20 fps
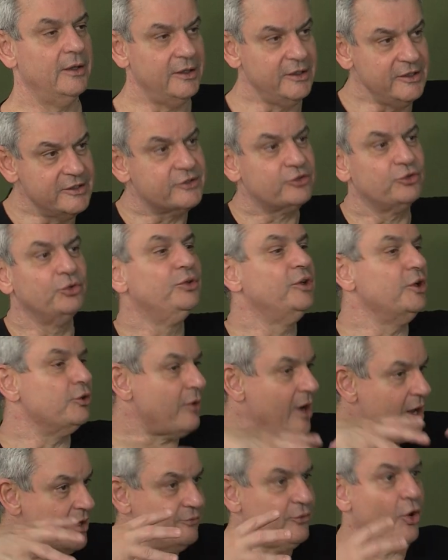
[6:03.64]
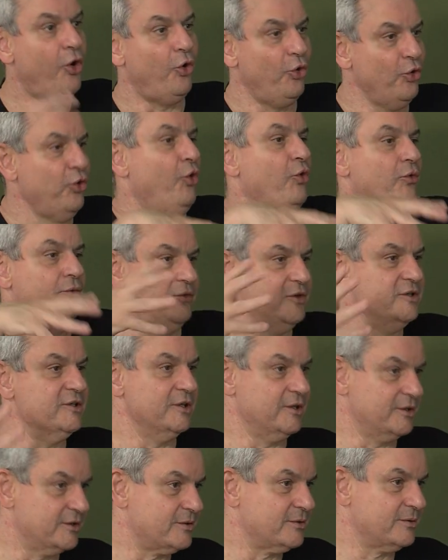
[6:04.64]
is to derive all of
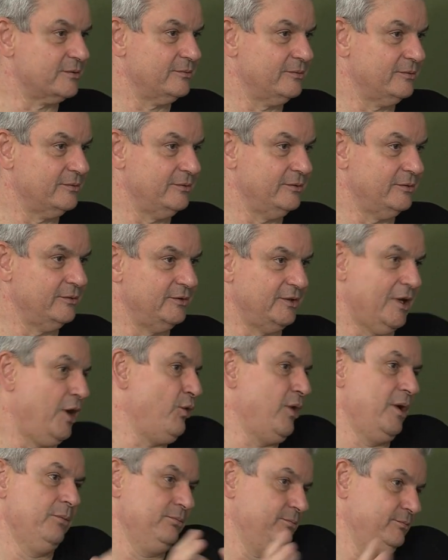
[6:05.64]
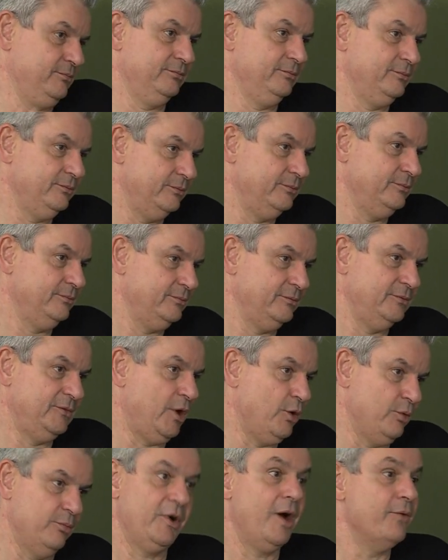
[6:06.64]
physics. Now I'm
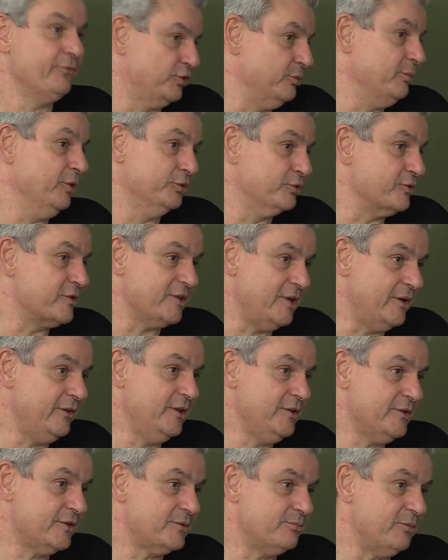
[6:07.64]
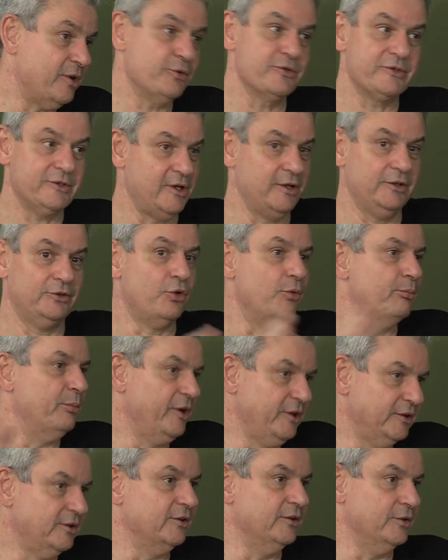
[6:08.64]
comfortable to say this because they had
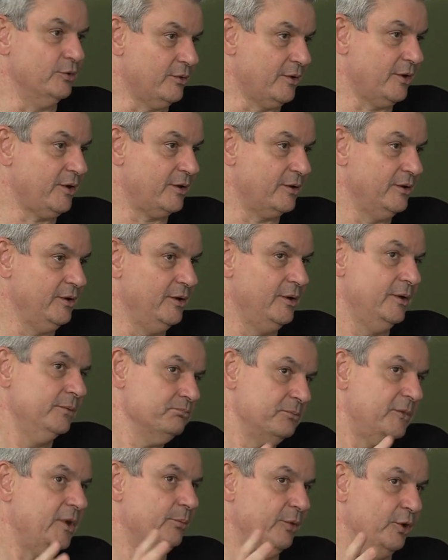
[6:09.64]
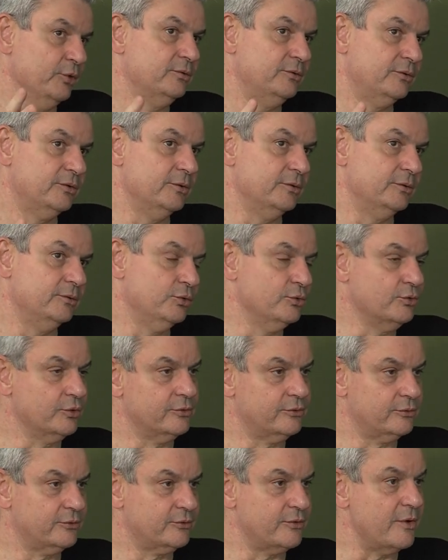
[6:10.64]
completed the work about 2 or
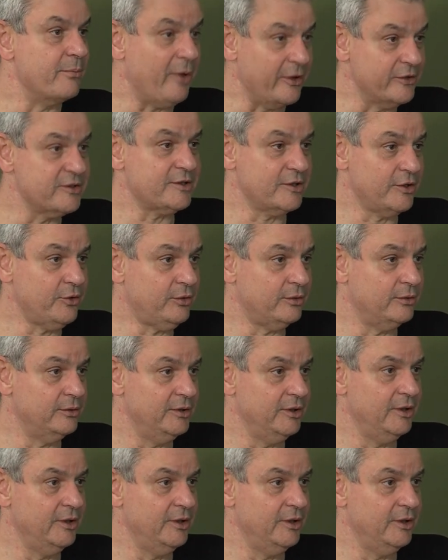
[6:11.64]
3 months ago.